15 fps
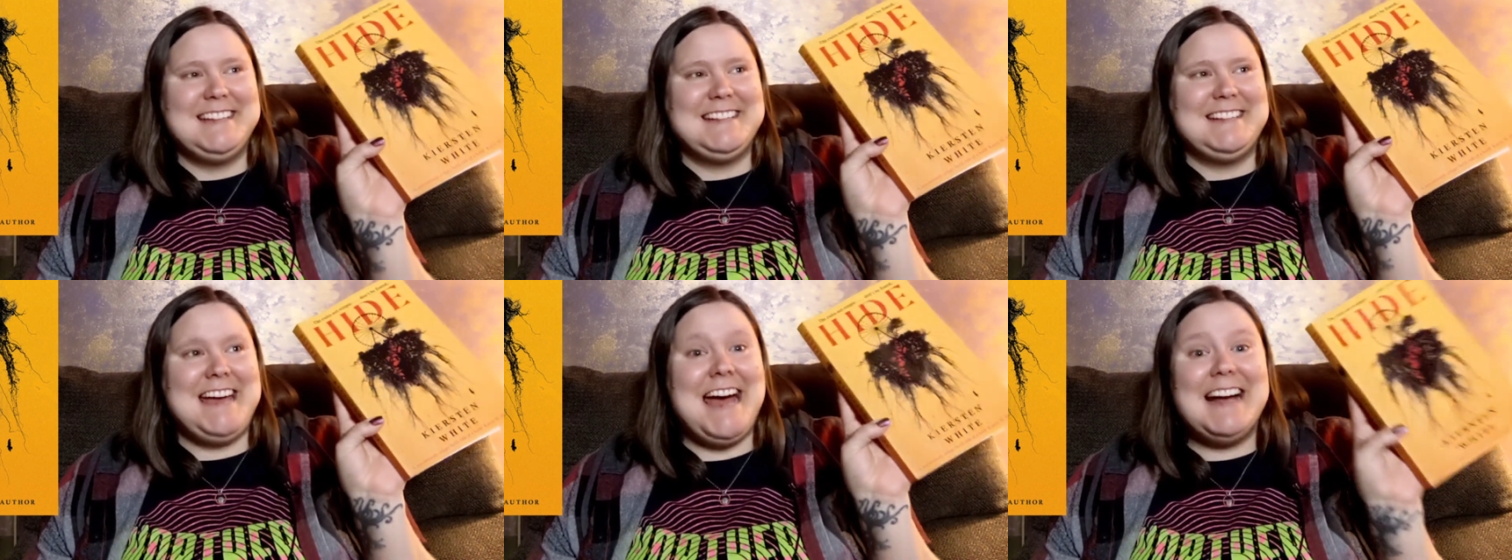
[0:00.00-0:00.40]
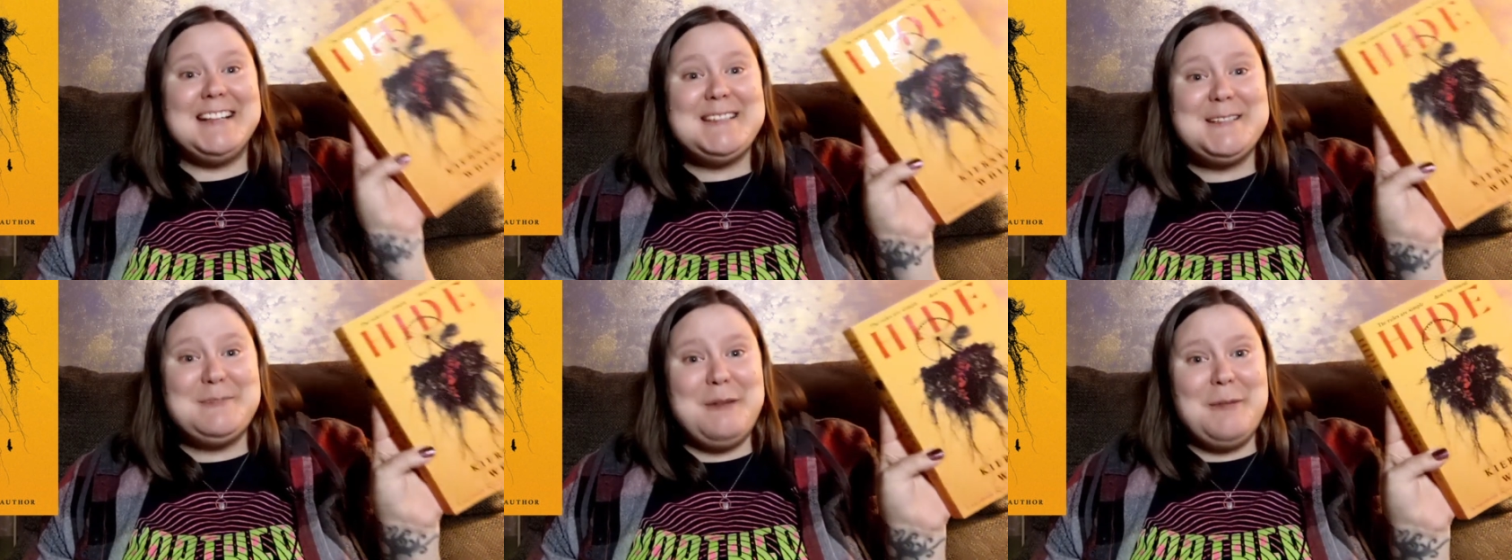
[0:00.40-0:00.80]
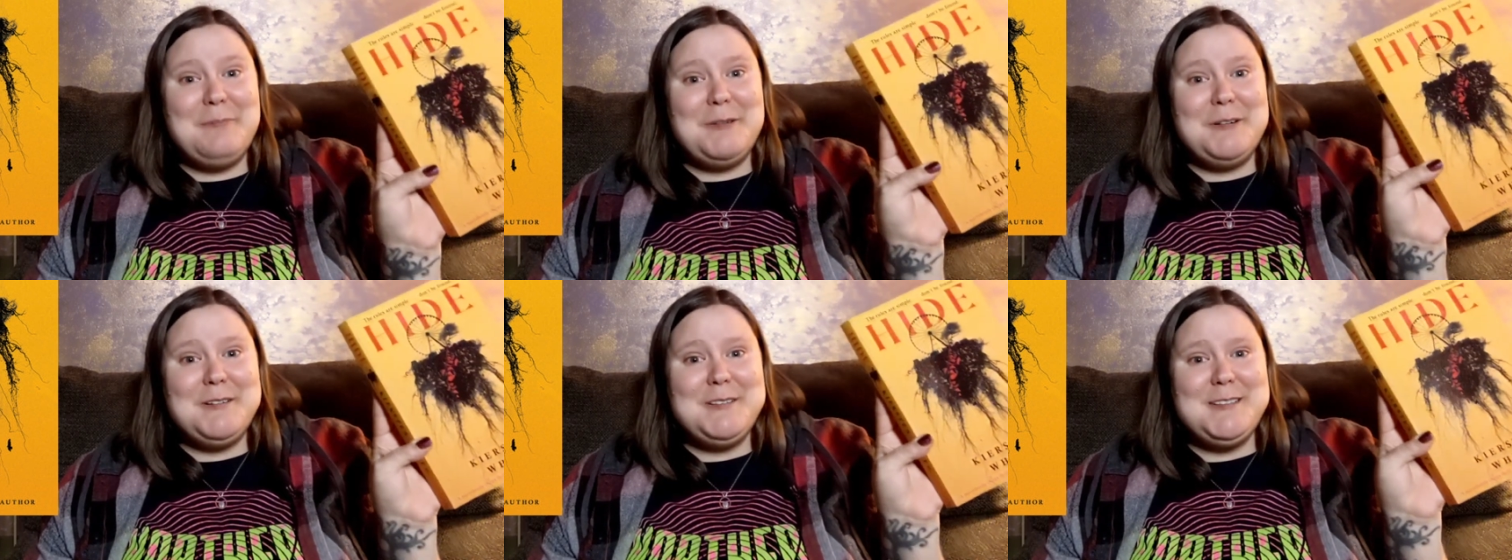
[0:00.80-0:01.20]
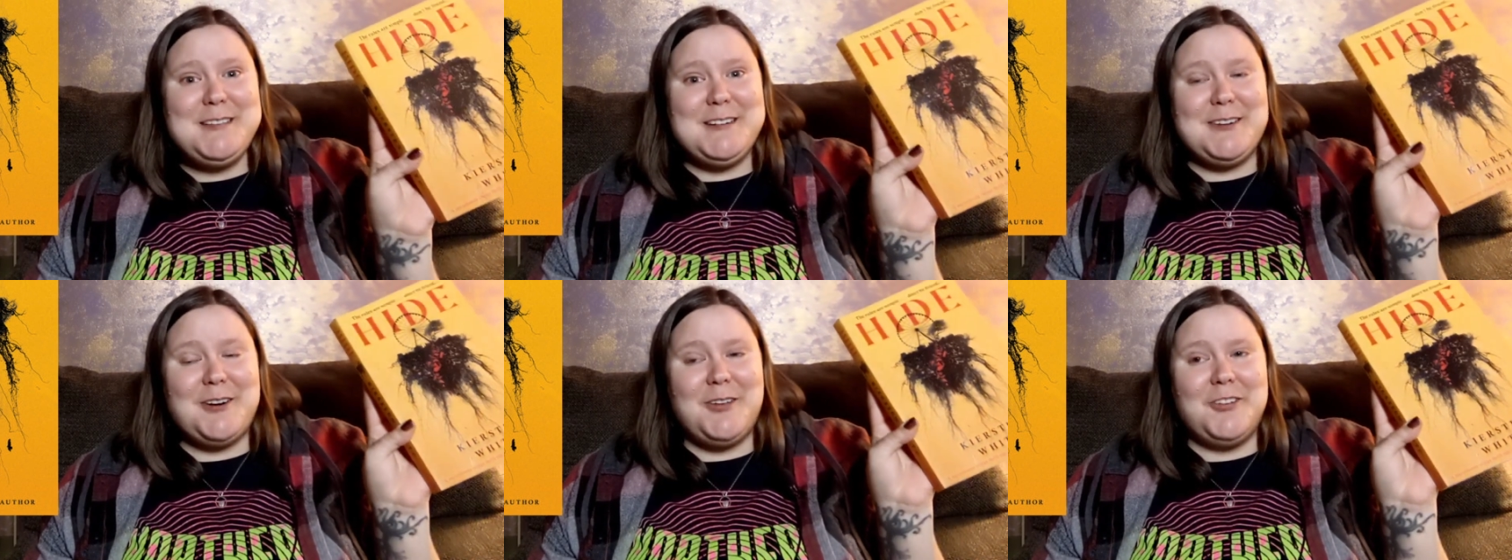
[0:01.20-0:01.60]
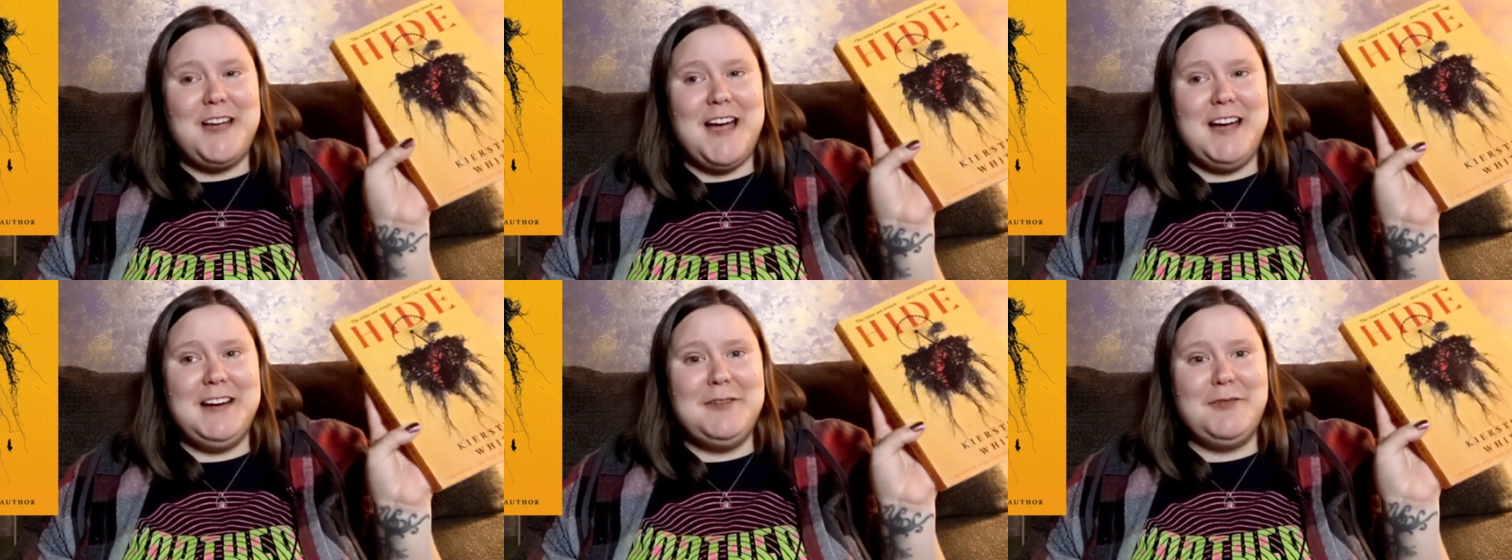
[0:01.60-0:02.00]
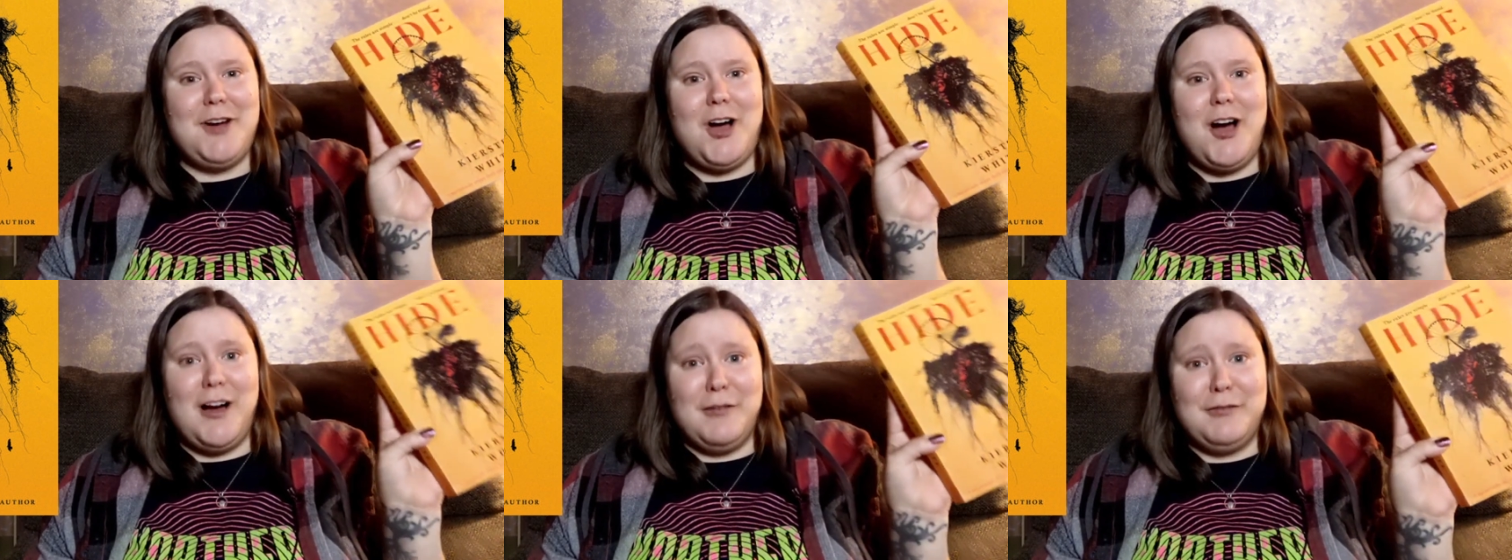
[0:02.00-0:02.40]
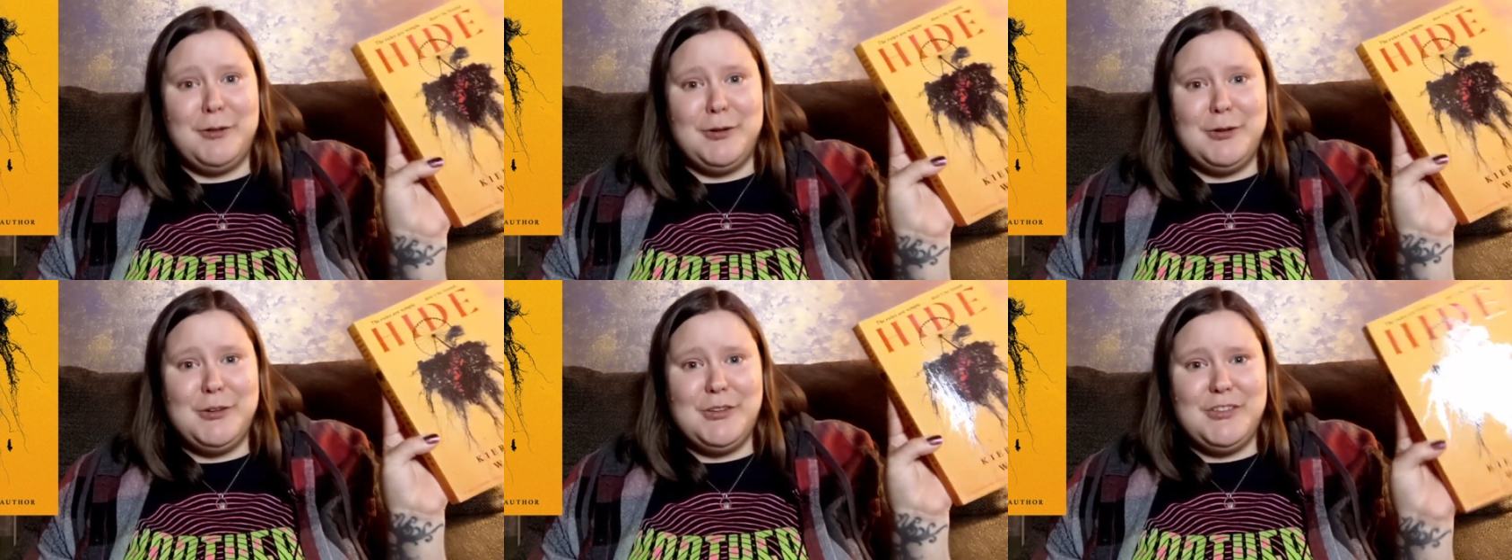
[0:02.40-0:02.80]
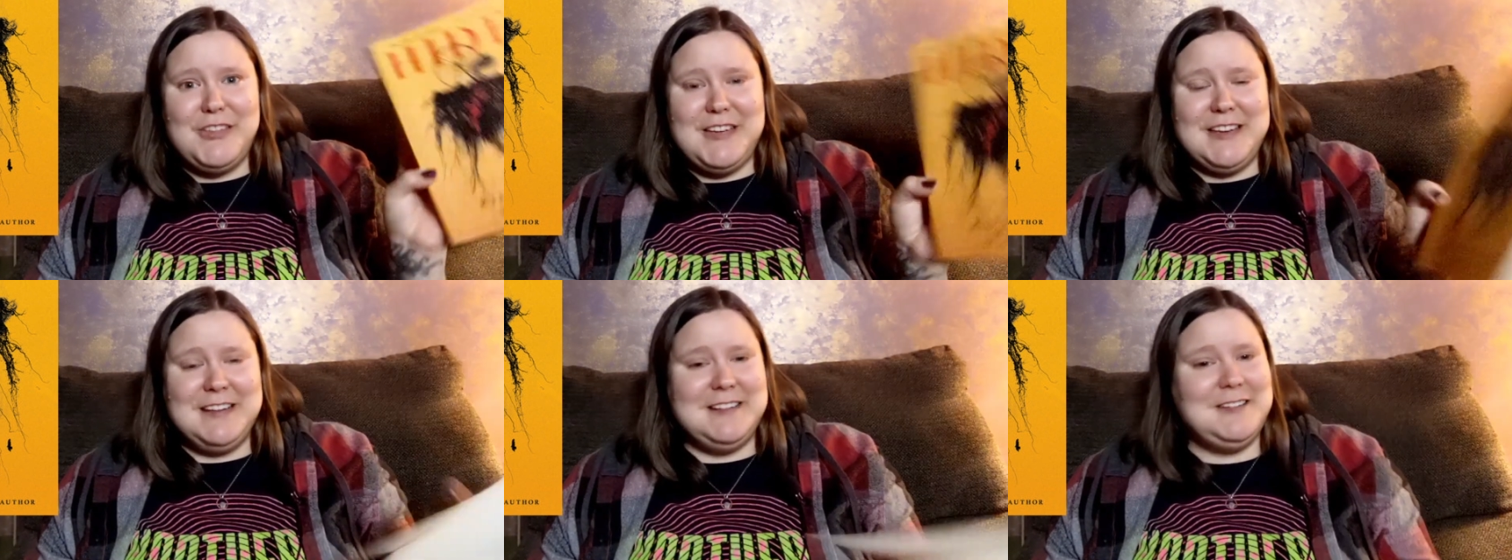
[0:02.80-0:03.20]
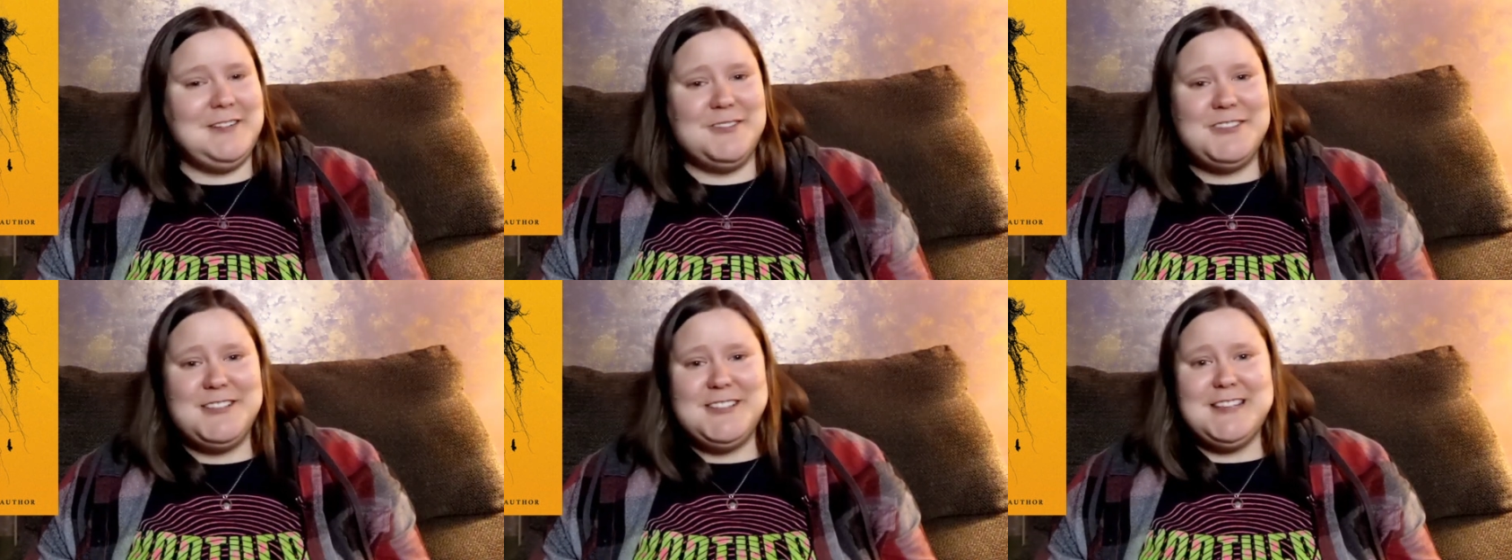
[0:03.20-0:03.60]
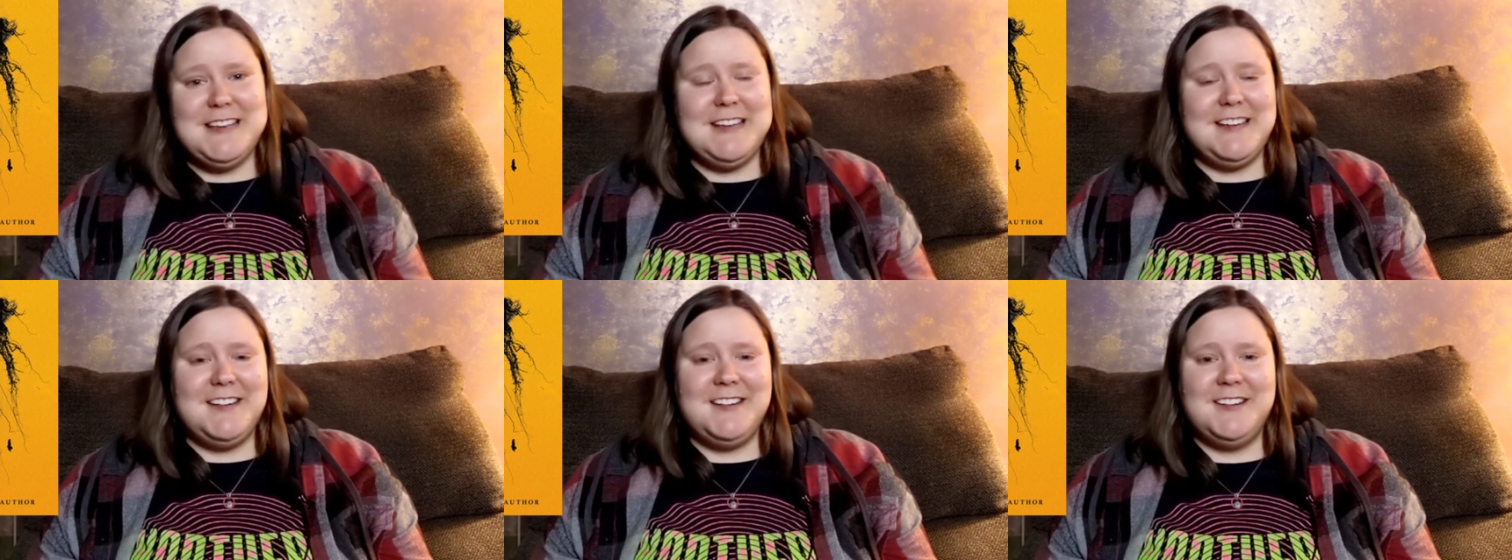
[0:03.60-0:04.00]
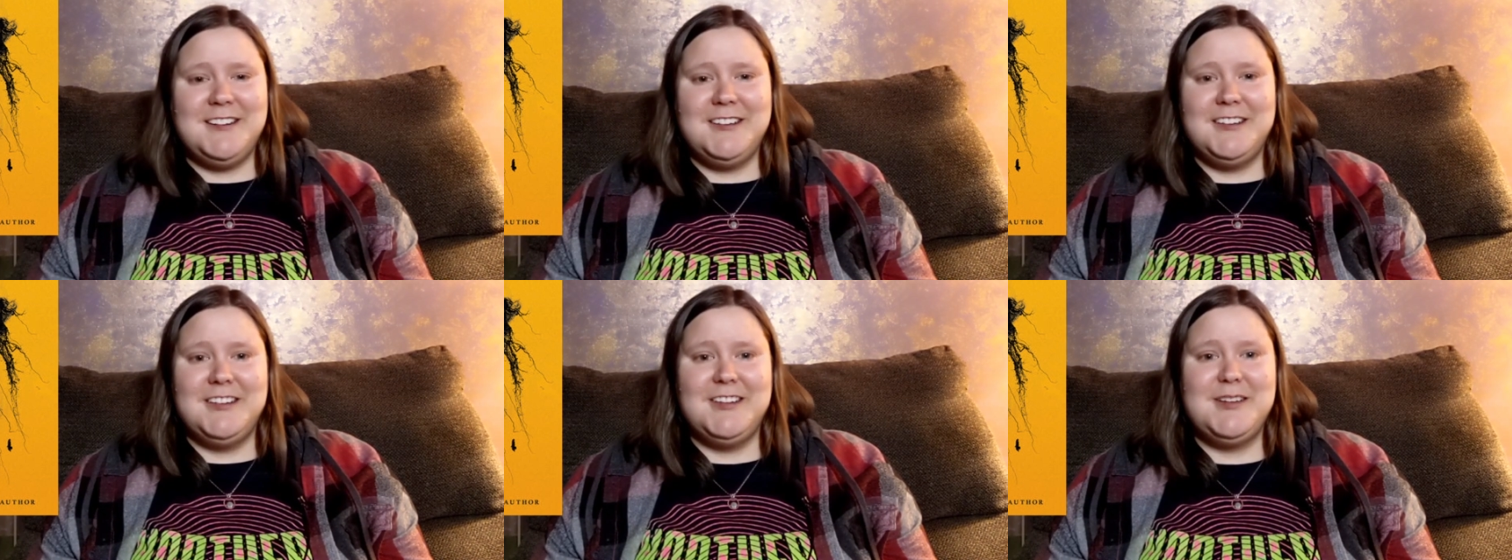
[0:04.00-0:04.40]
cast members that are all kind of awful, and you're just like, oh,